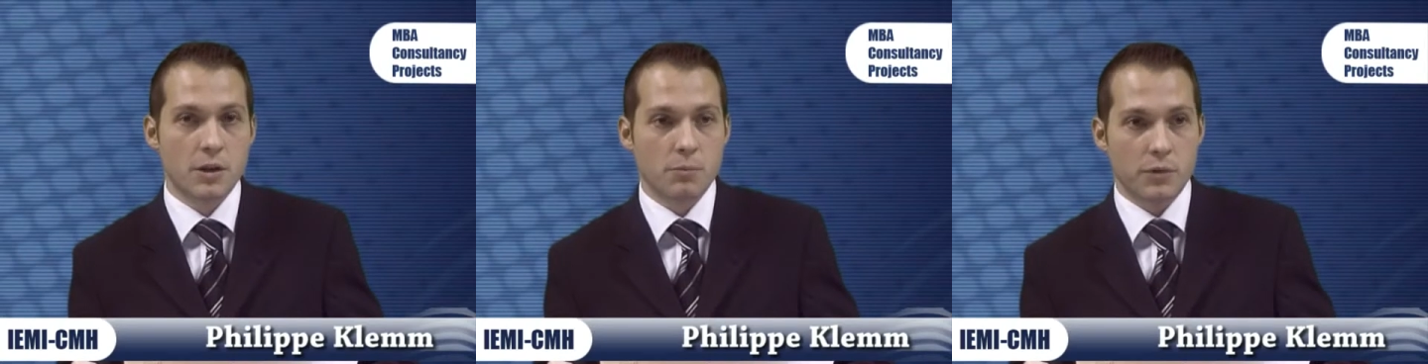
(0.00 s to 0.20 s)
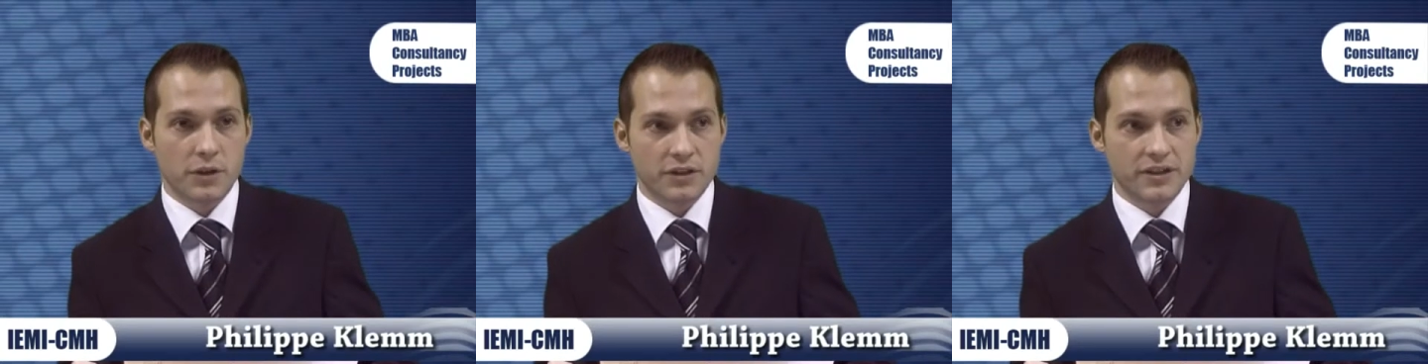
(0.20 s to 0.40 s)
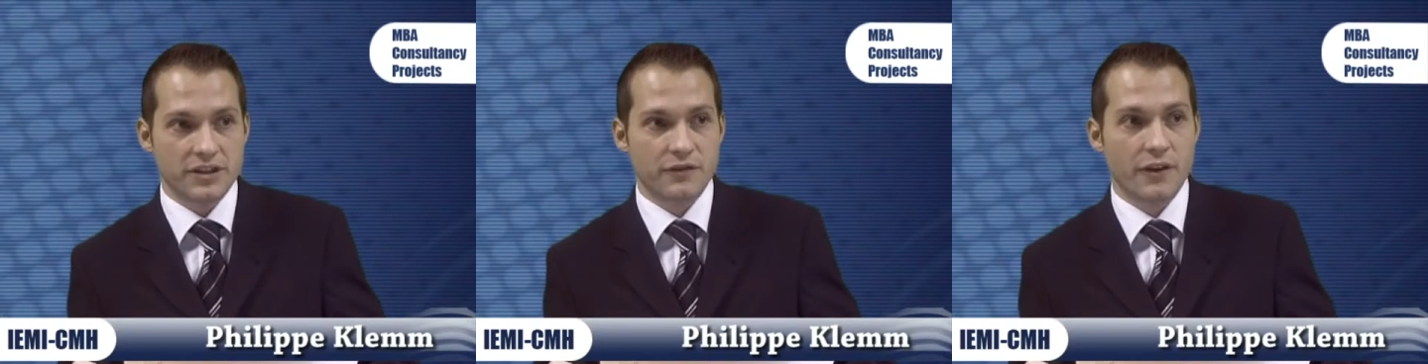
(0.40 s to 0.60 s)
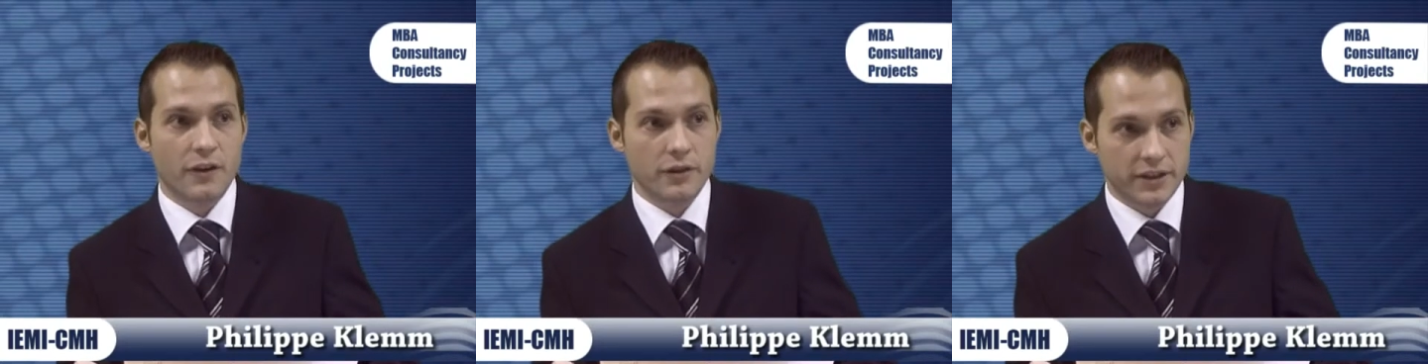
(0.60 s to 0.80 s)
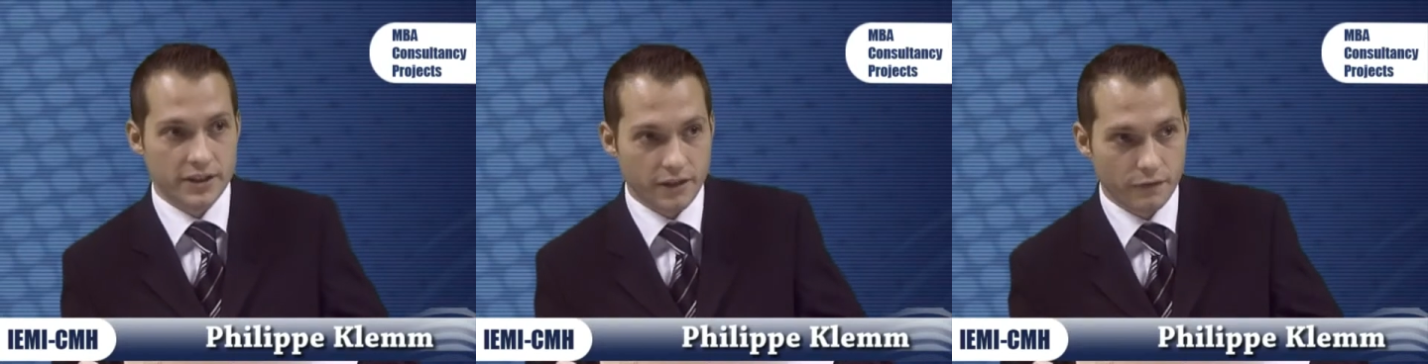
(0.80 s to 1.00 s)
but it's
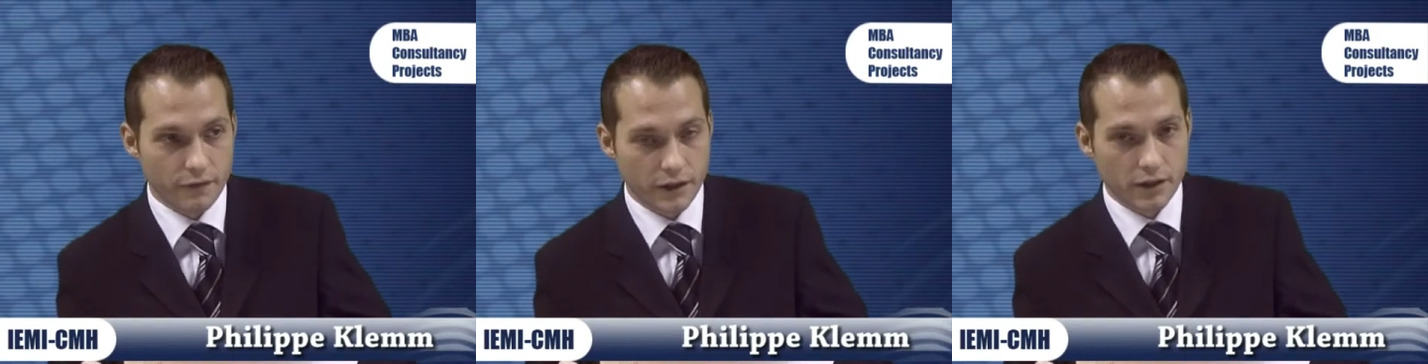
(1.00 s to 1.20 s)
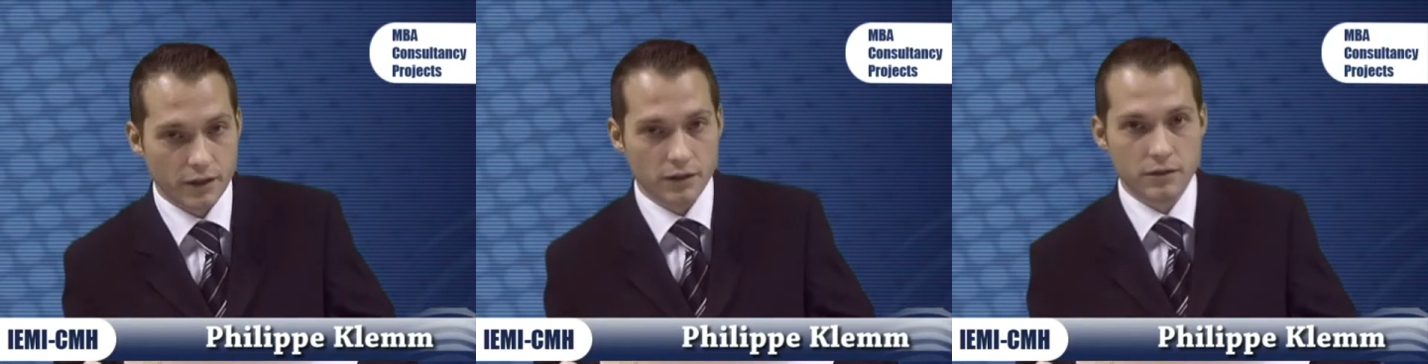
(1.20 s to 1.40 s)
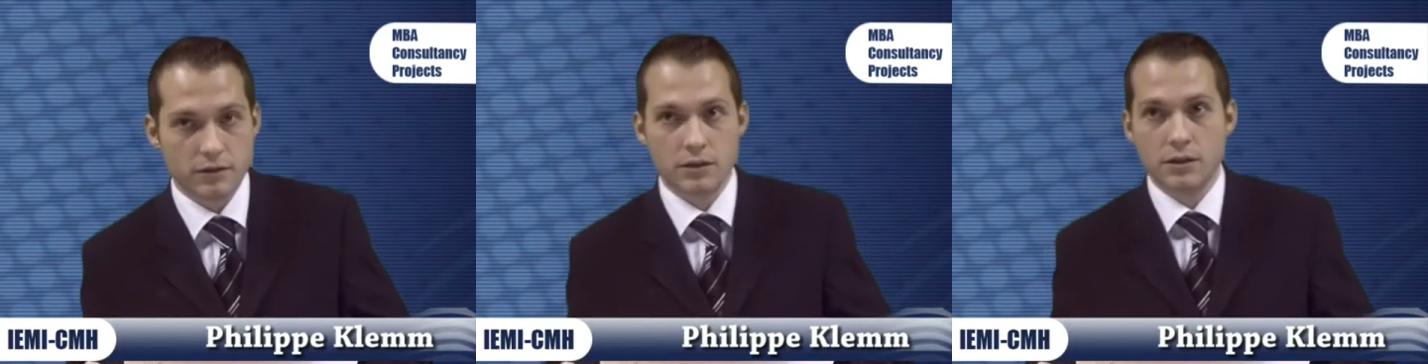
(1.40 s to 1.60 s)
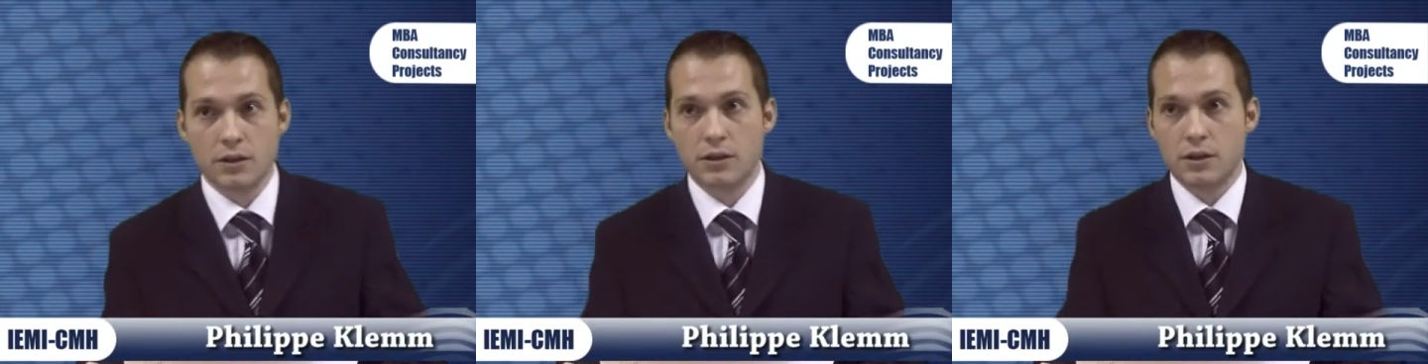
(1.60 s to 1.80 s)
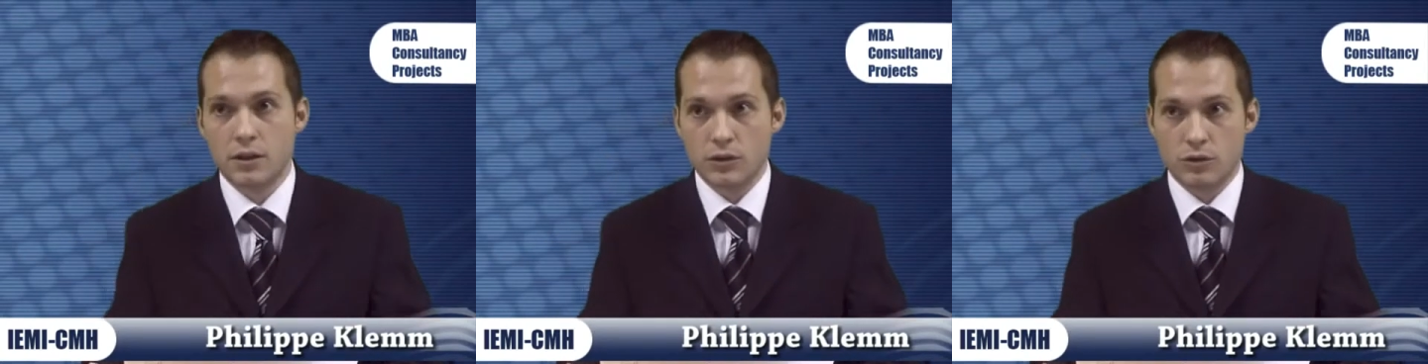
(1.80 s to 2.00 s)
very difficult
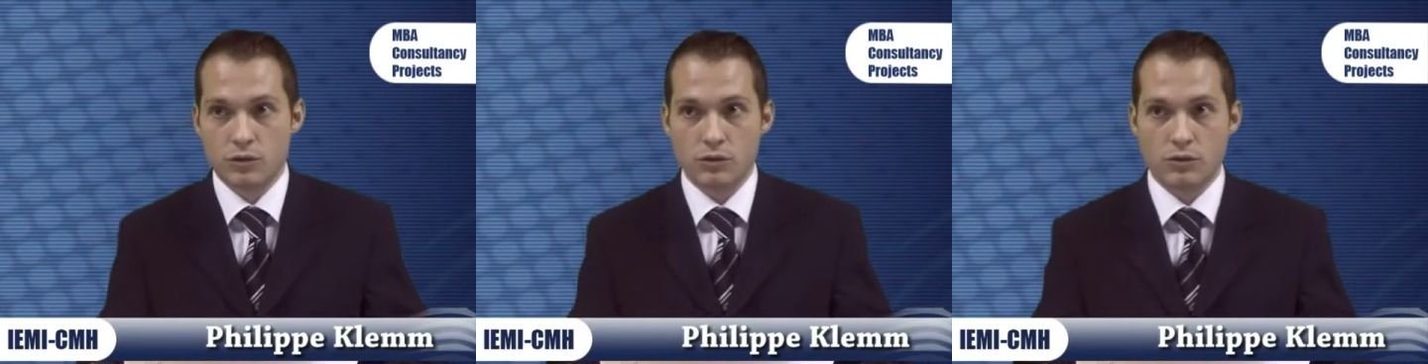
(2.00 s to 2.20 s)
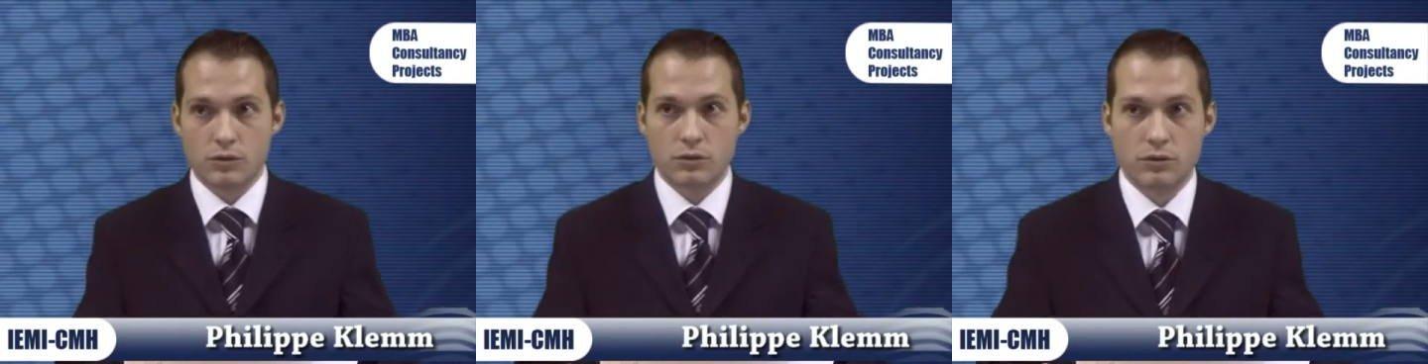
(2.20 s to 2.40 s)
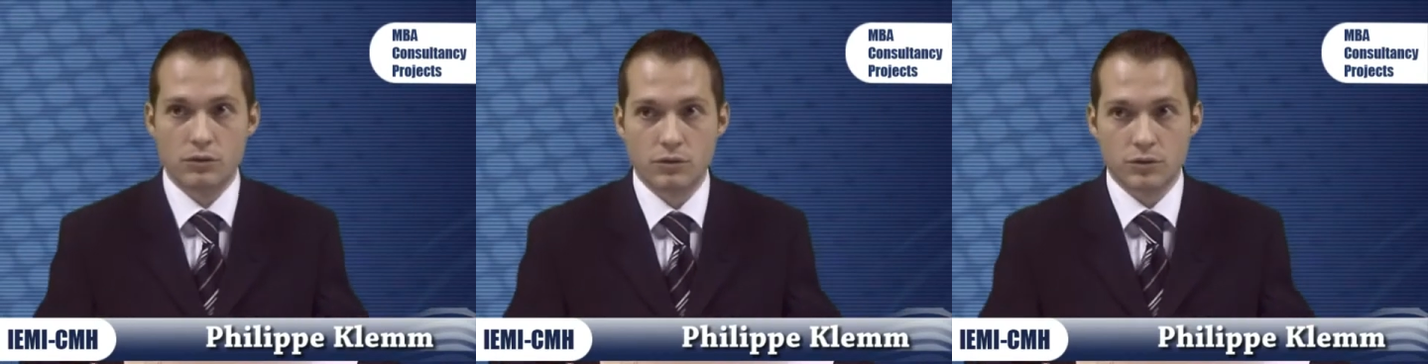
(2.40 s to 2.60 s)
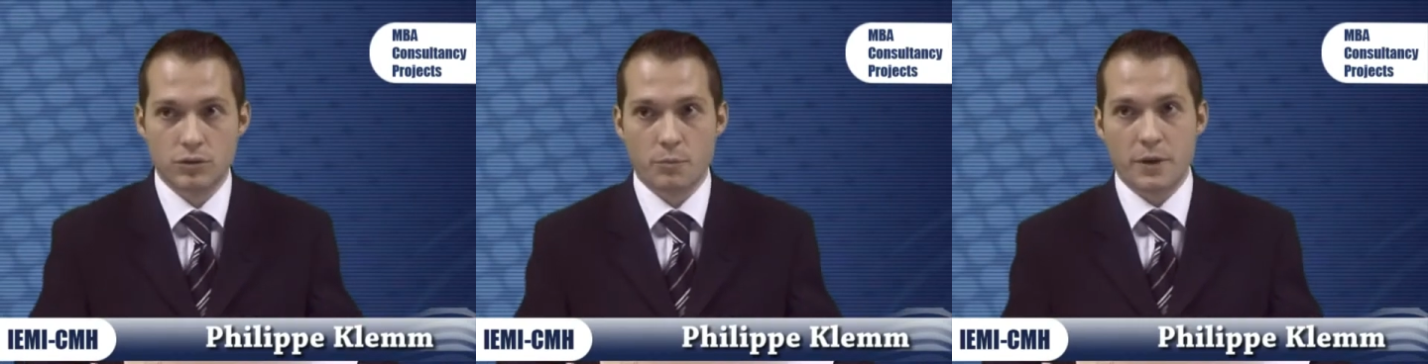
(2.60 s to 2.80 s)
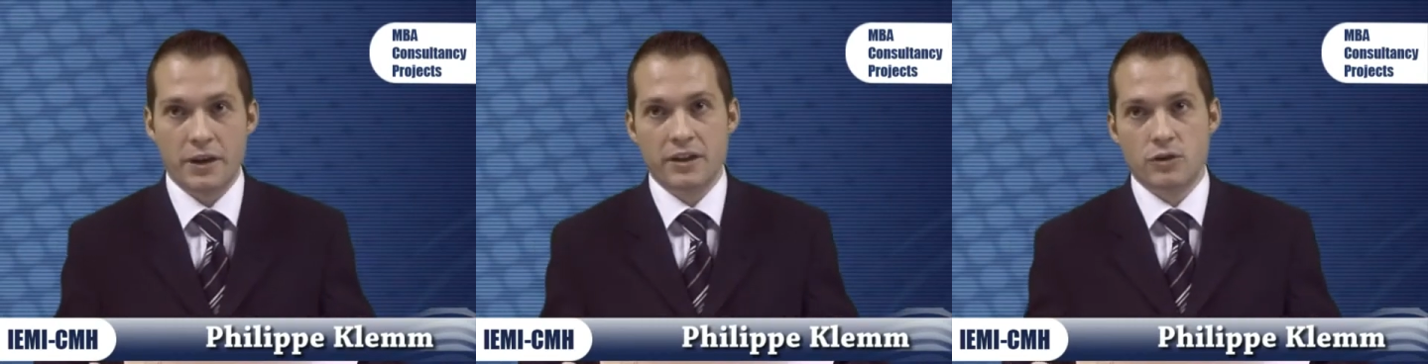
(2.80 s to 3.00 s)
to
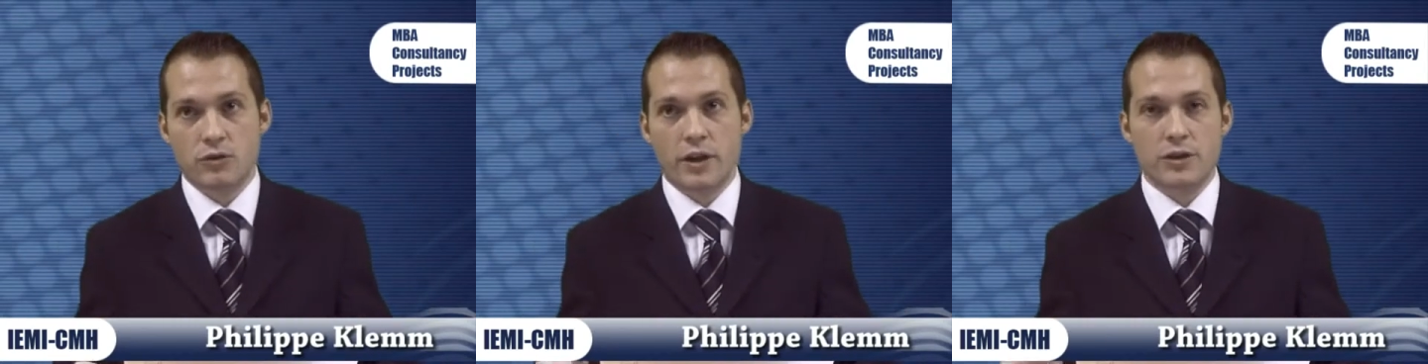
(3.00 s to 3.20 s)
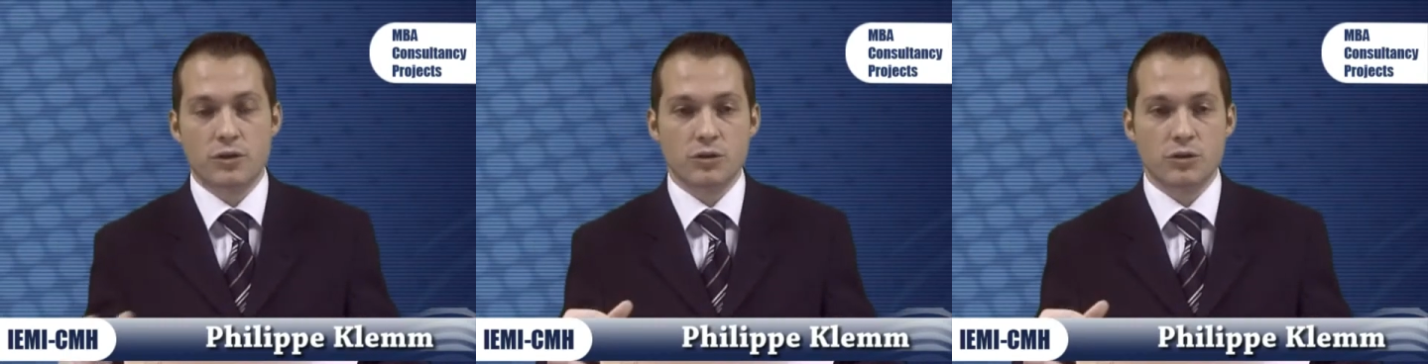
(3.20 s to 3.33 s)
penetrate.